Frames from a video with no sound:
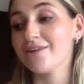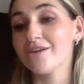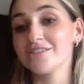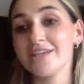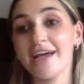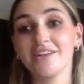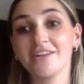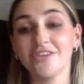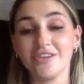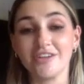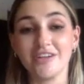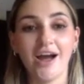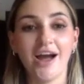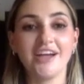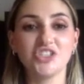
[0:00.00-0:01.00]
was like,
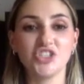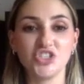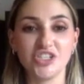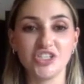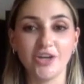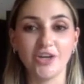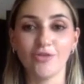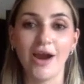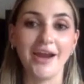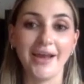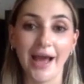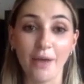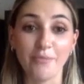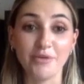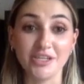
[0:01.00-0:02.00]
look, I just need to write a
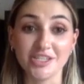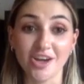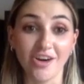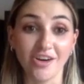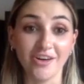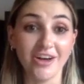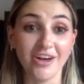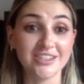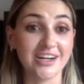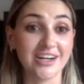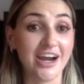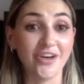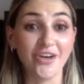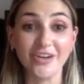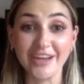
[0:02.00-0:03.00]
happy song. I was like,
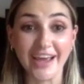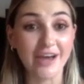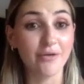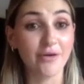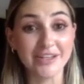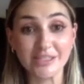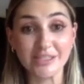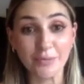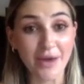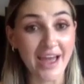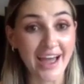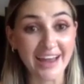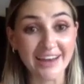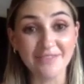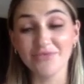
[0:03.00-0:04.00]
I don't care what it's
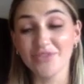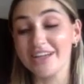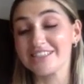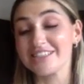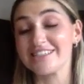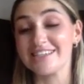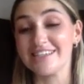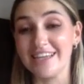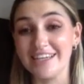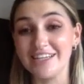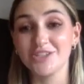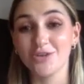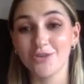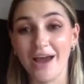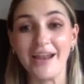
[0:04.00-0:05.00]
about. I just need
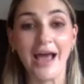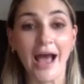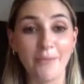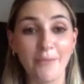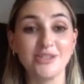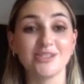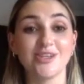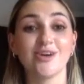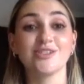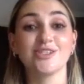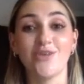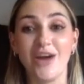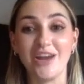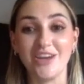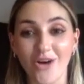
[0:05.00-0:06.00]
to write a happy song
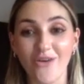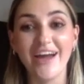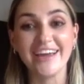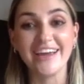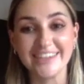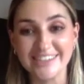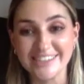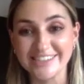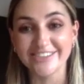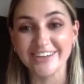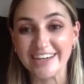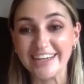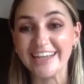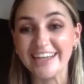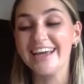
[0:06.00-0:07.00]
so I know I can do
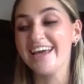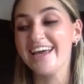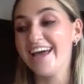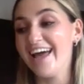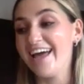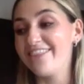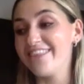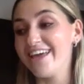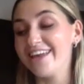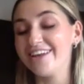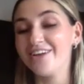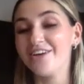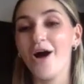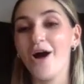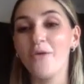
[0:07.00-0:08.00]
it. And
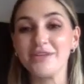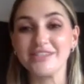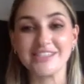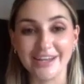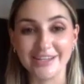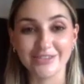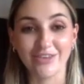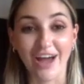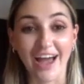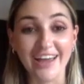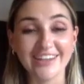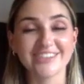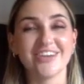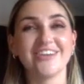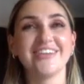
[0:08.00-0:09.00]
then I'll be
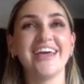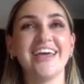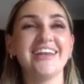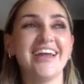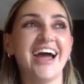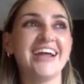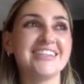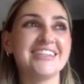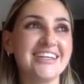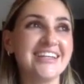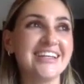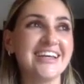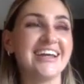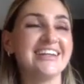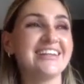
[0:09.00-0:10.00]
satisfied. So then I did,
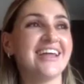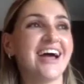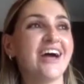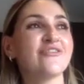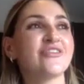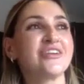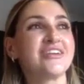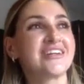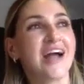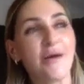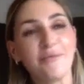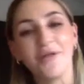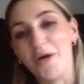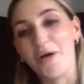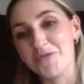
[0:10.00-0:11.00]
and I've written a
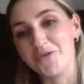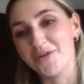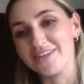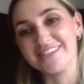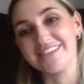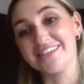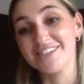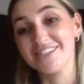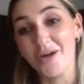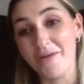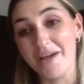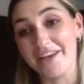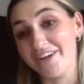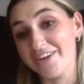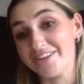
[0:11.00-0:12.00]
couple happy ones since. Not
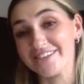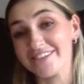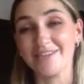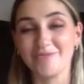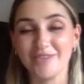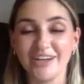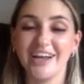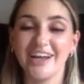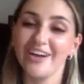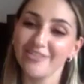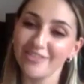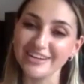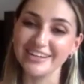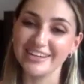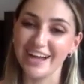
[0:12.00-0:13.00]
many, honestly, but I've
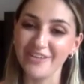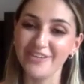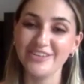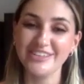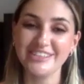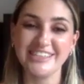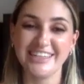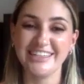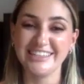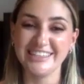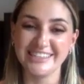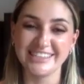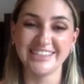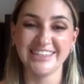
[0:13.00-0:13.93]
written a couple since.